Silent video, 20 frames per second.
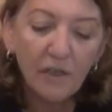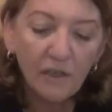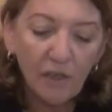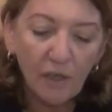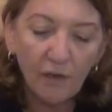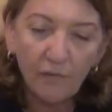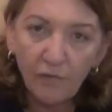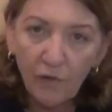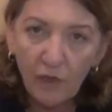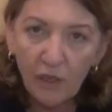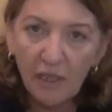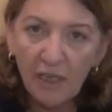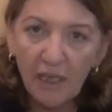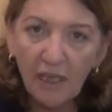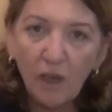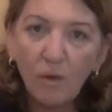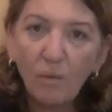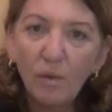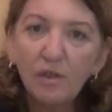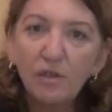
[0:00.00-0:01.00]
So the first
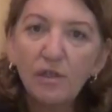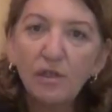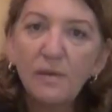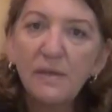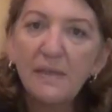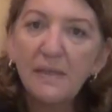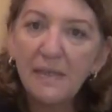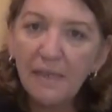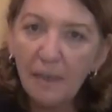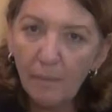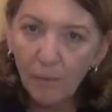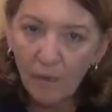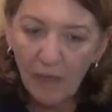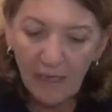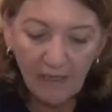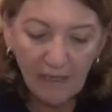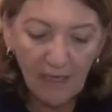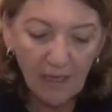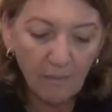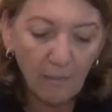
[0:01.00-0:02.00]
thing I want to do is
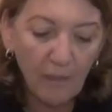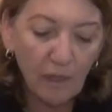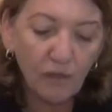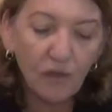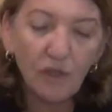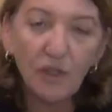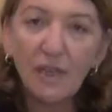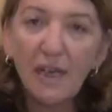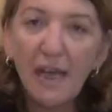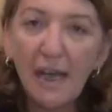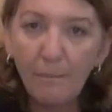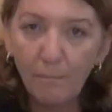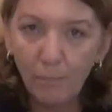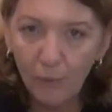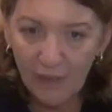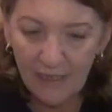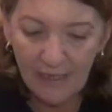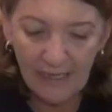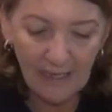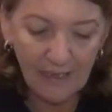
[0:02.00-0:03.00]
separate that emulsion and
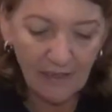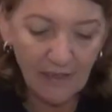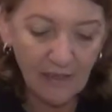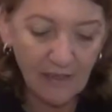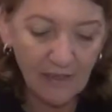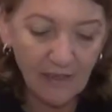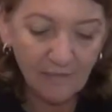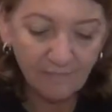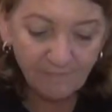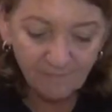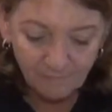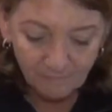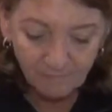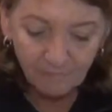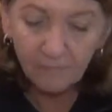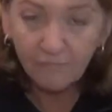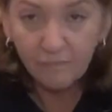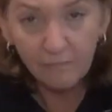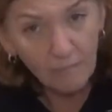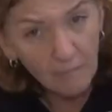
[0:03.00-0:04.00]
protect it.
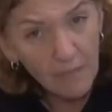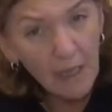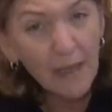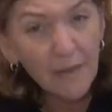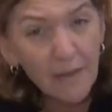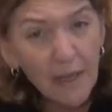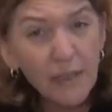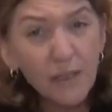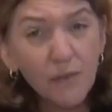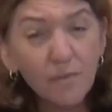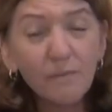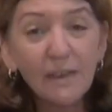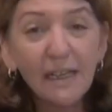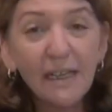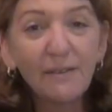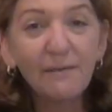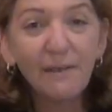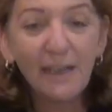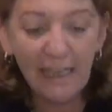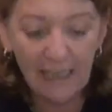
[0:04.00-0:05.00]
That's
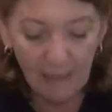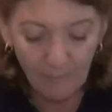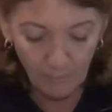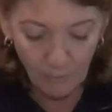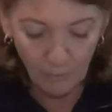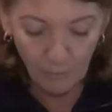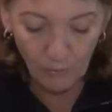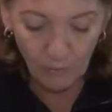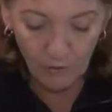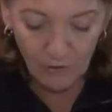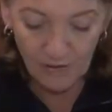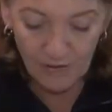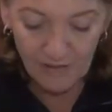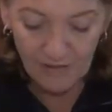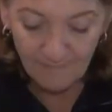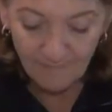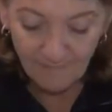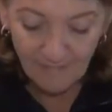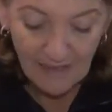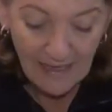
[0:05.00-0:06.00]
really, really
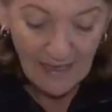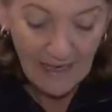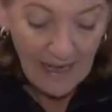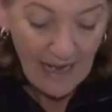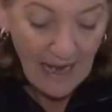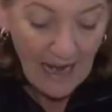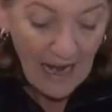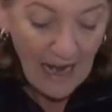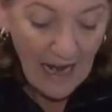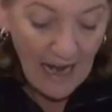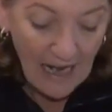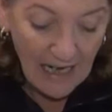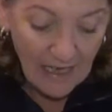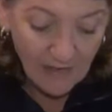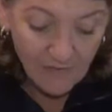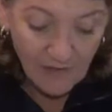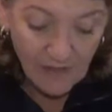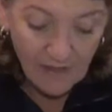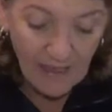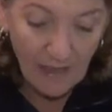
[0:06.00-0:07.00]
important.
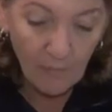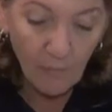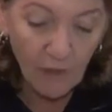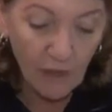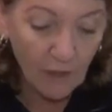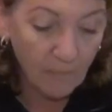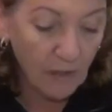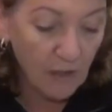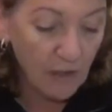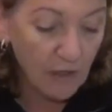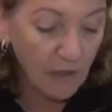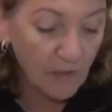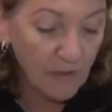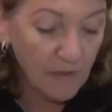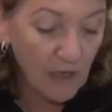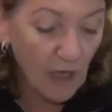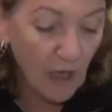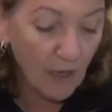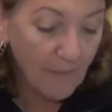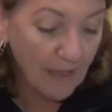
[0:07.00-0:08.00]
After that, what I'm going to do
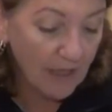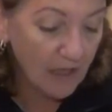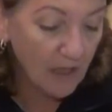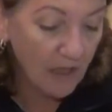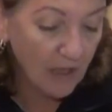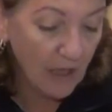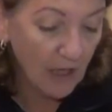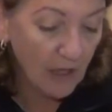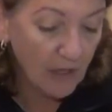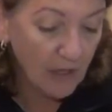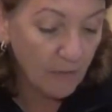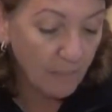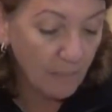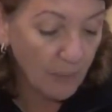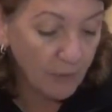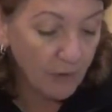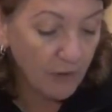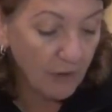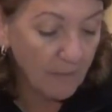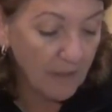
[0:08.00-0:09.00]
is I'm actually going to
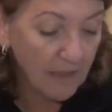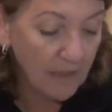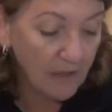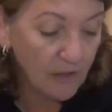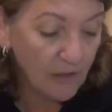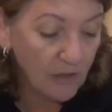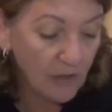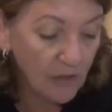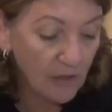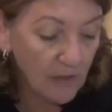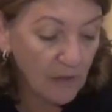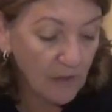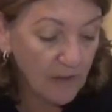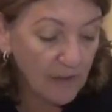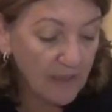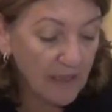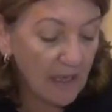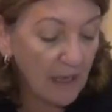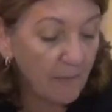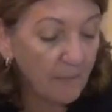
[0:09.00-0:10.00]
put them into
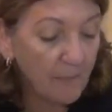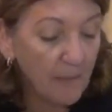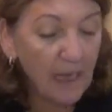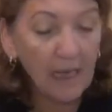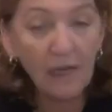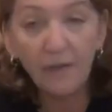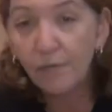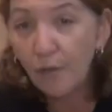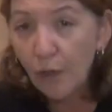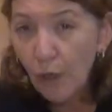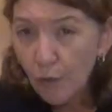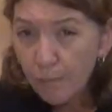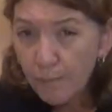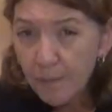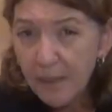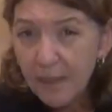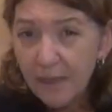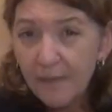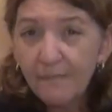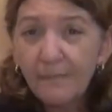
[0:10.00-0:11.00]
some
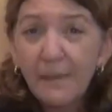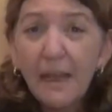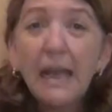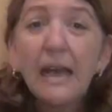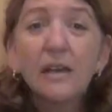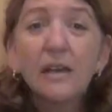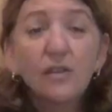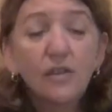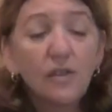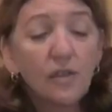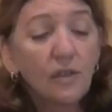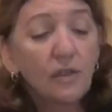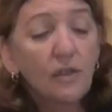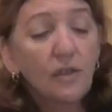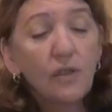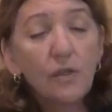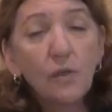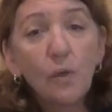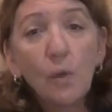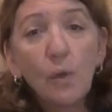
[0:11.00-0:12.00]
envelopes to
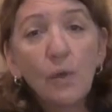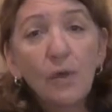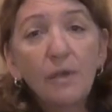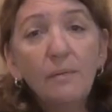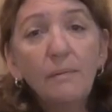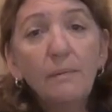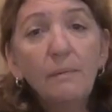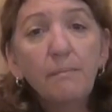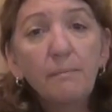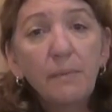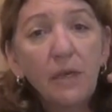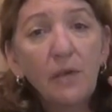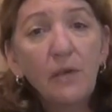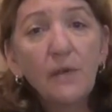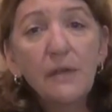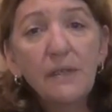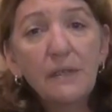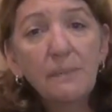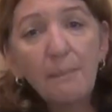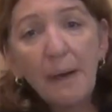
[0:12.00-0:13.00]
store them,
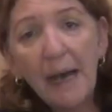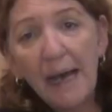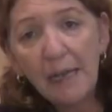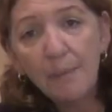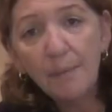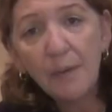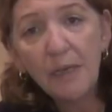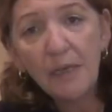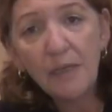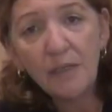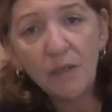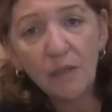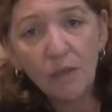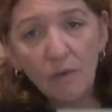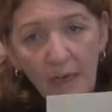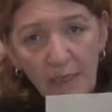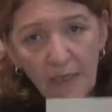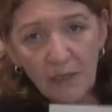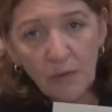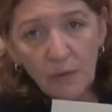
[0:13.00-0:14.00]
because paper is a
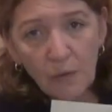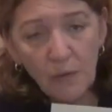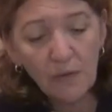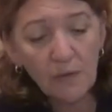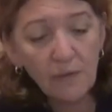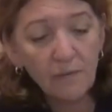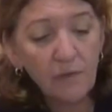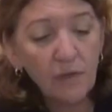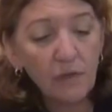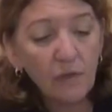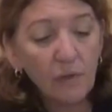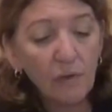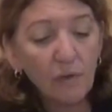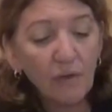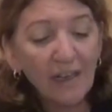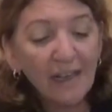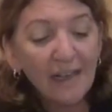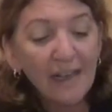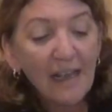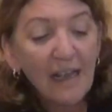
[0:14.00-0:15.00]
great source of
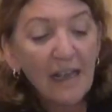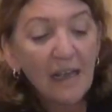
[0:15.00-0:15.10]
storing.